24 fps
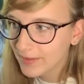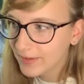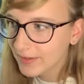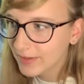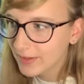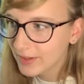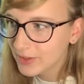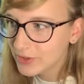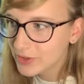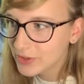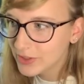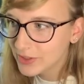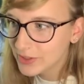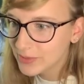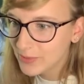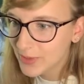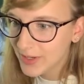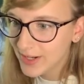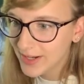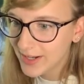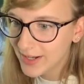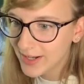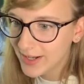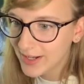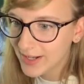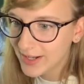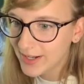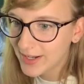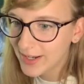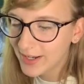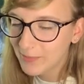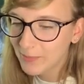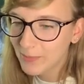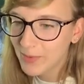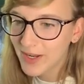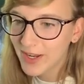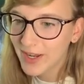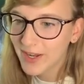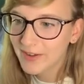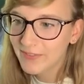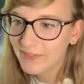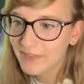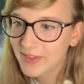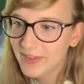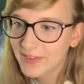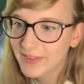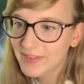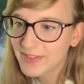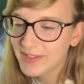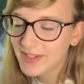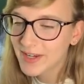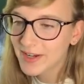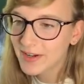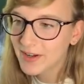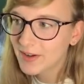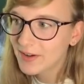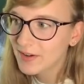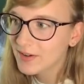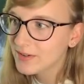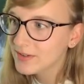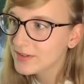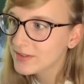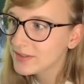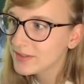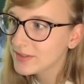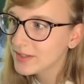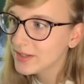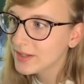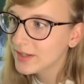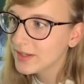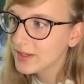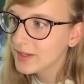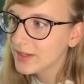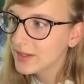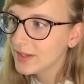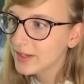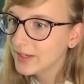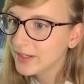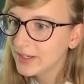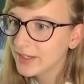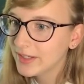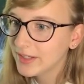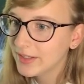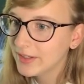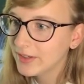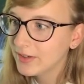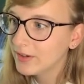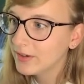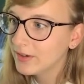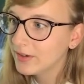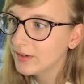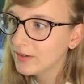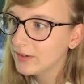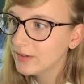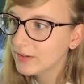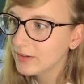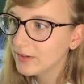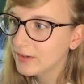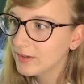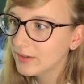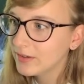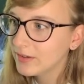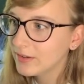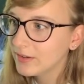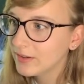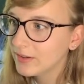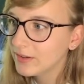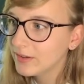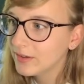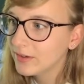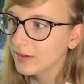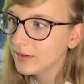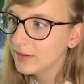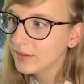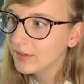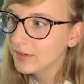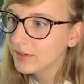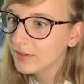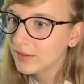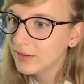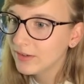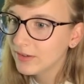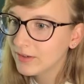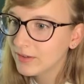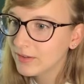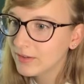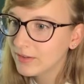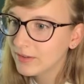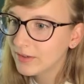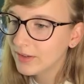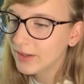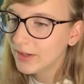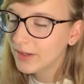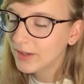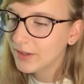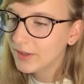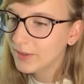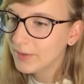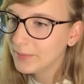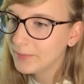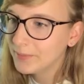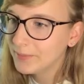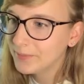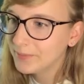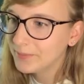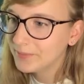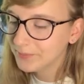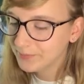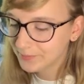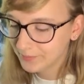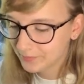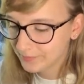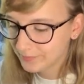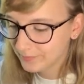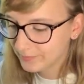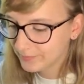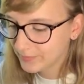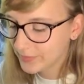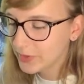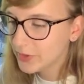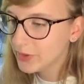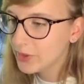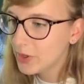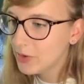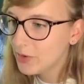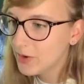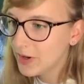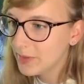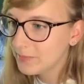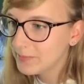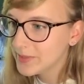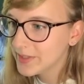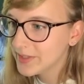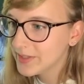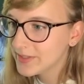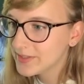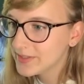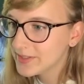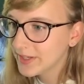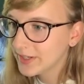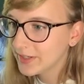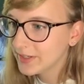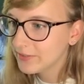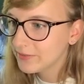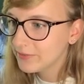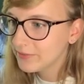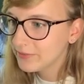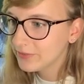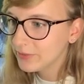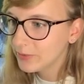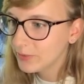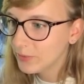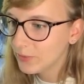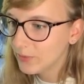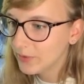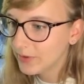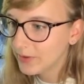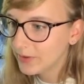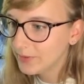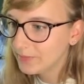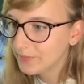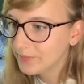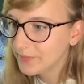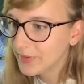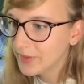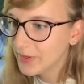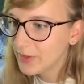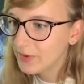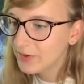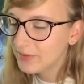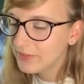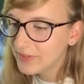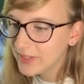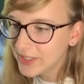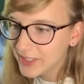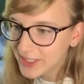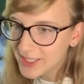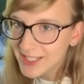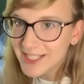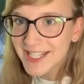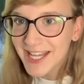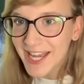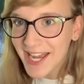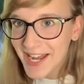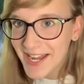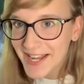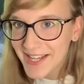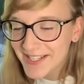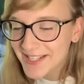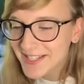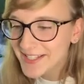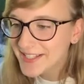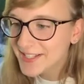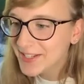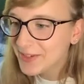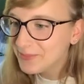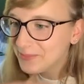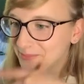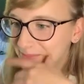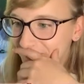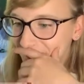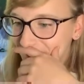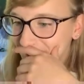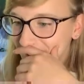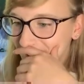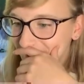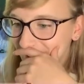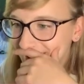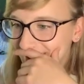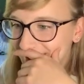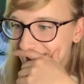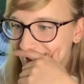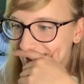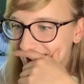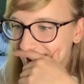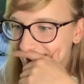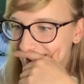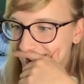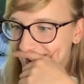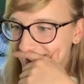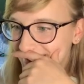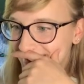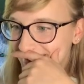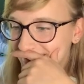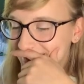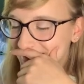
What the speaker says: entryway and we have the stairs here to go up to the second floor. We have a little desk. Yes,